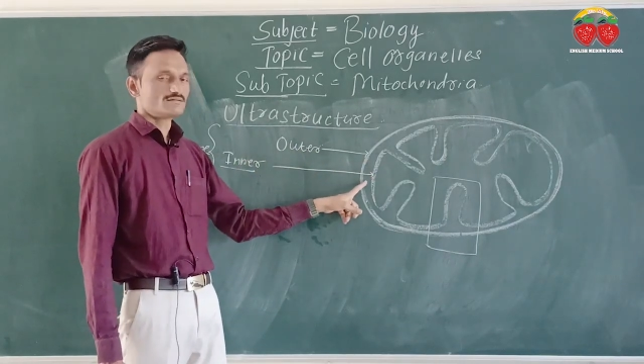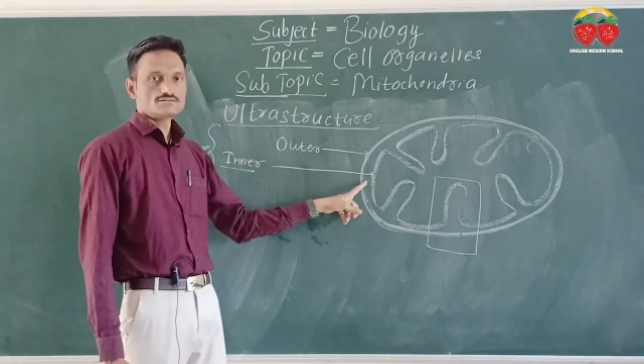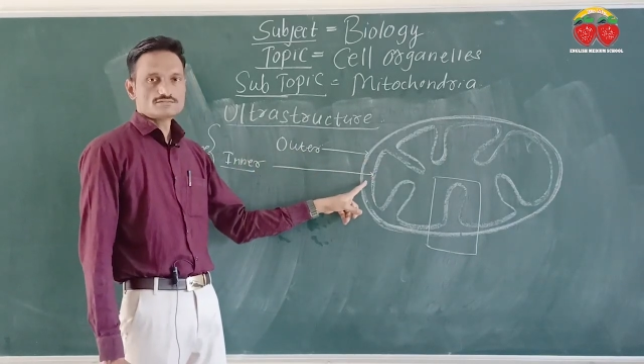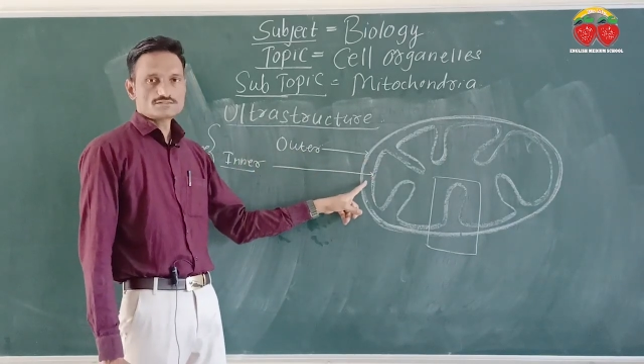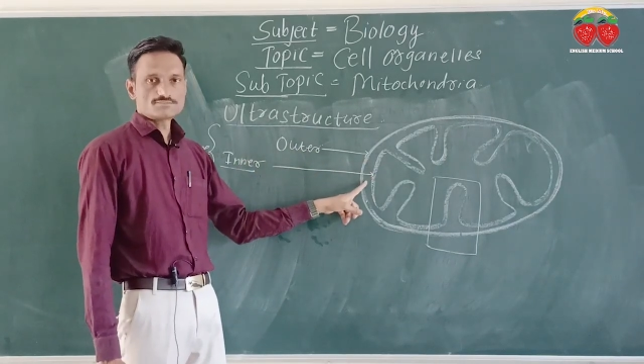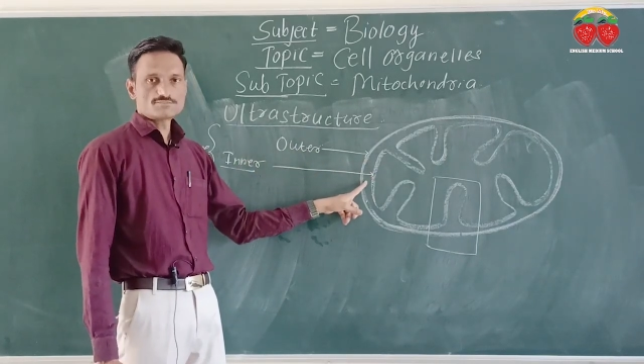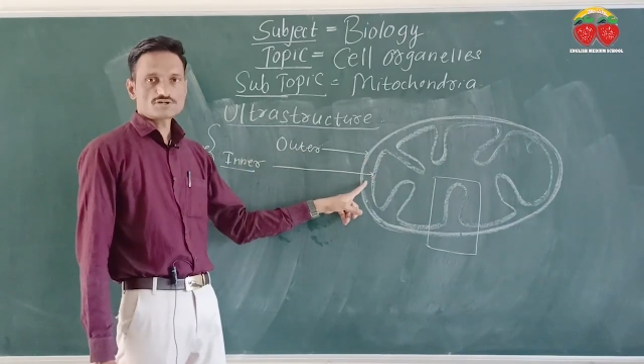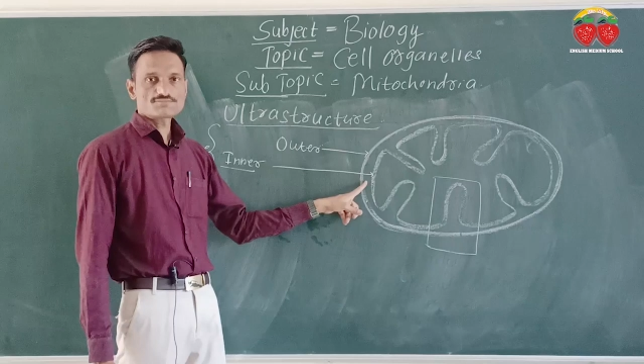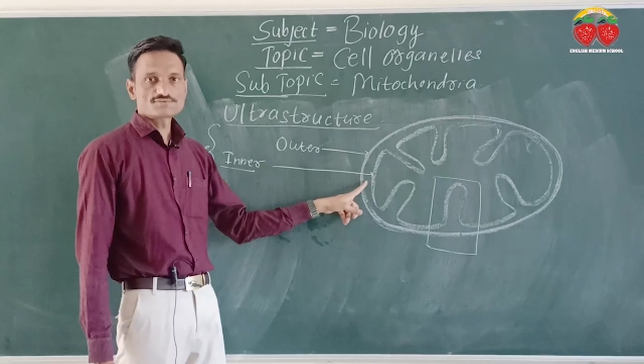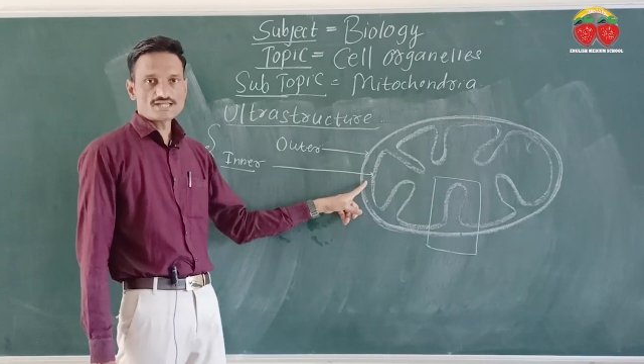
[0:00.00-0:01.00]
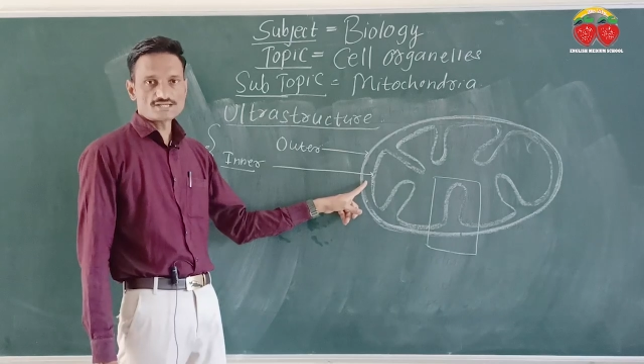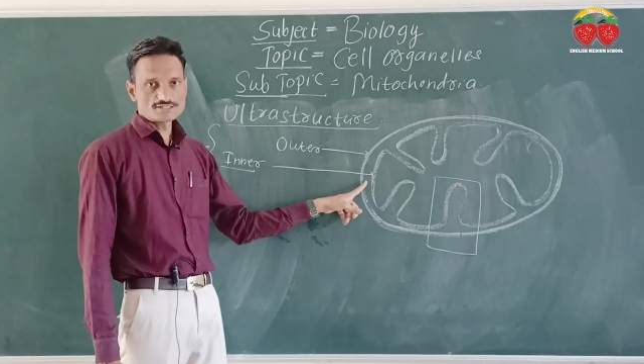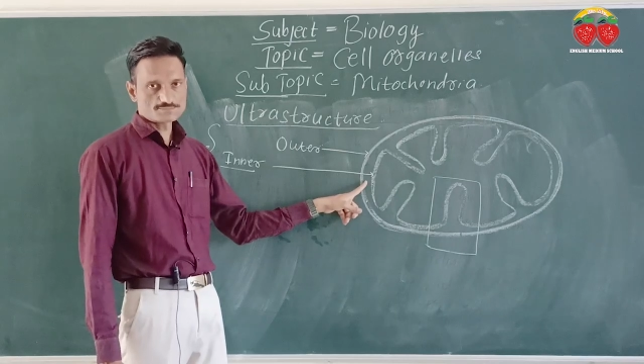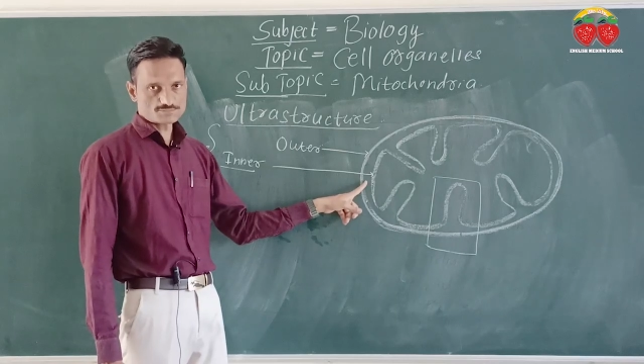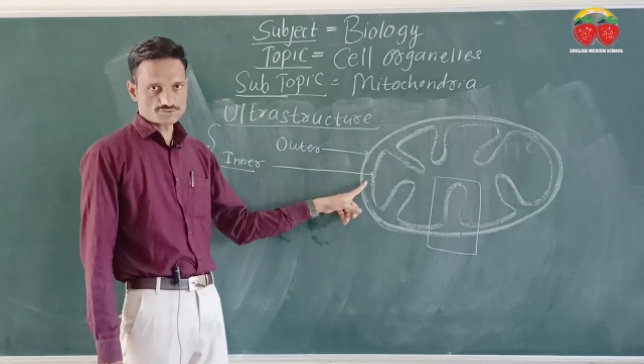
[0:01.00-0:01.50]
number of
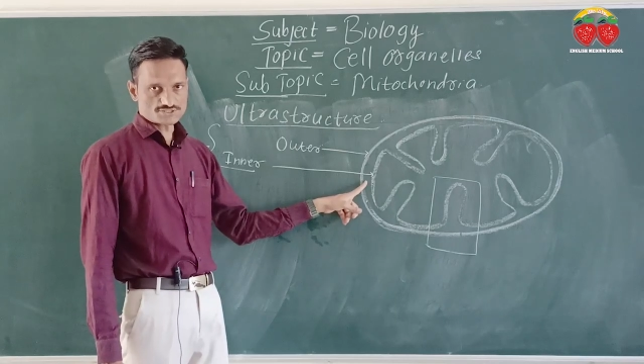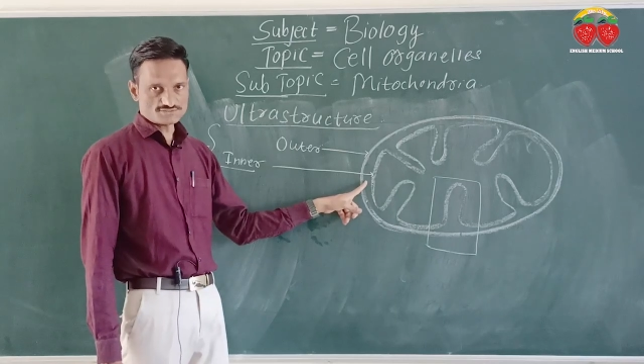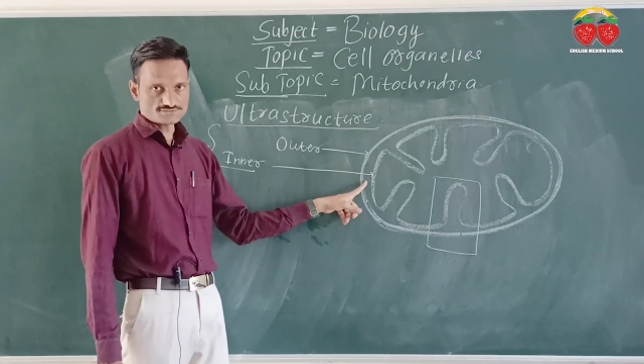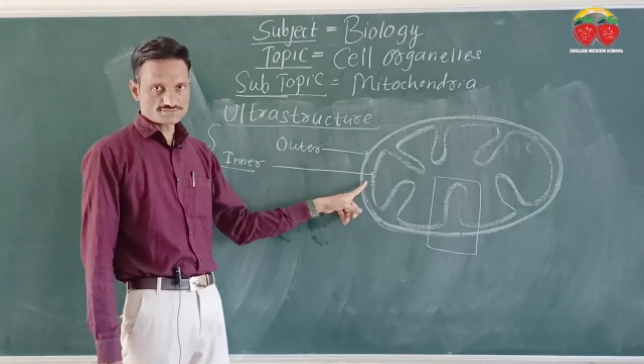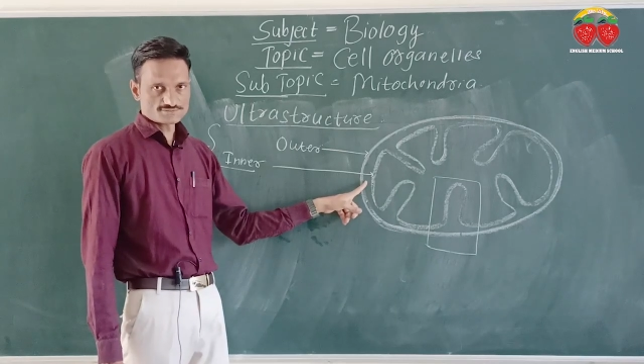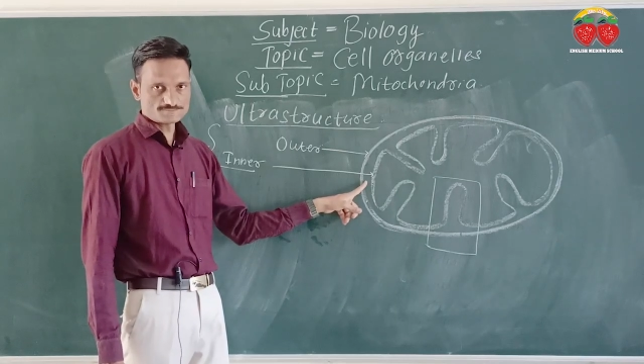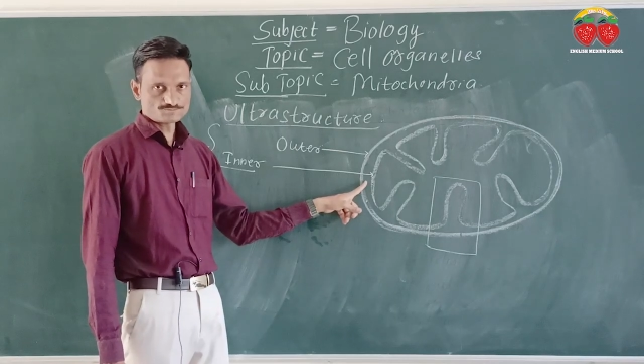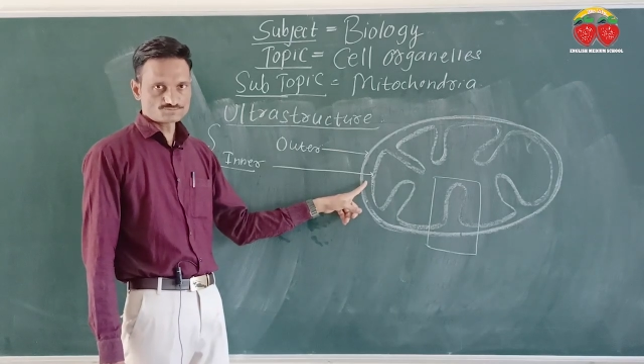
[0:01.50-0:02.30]
carrier proteins.